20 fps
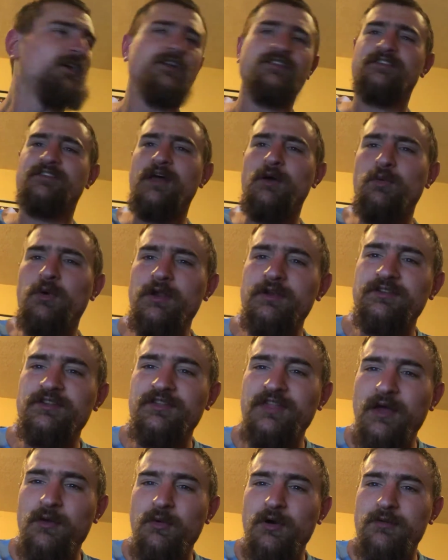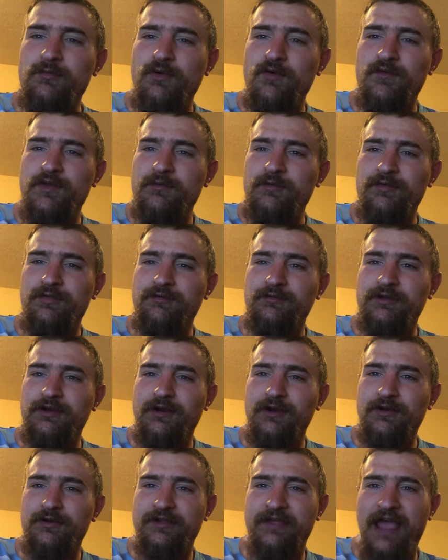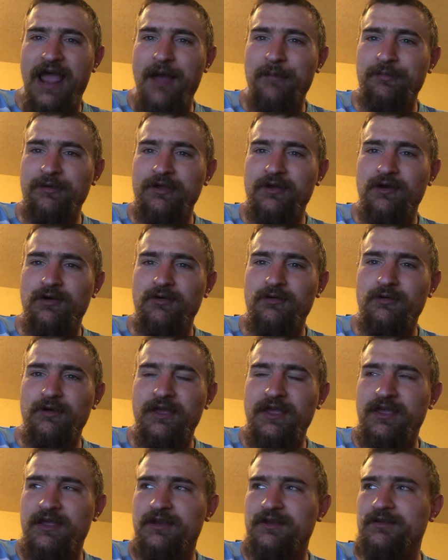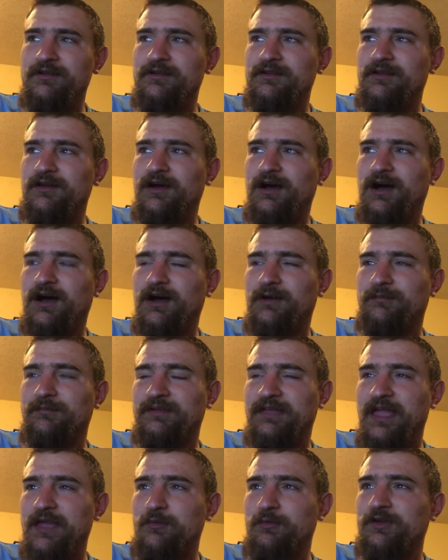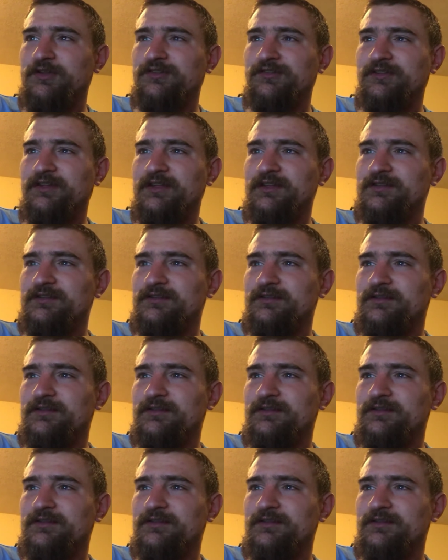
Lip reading: that one movie with Leonardo DiCaprio and Kate Winslet,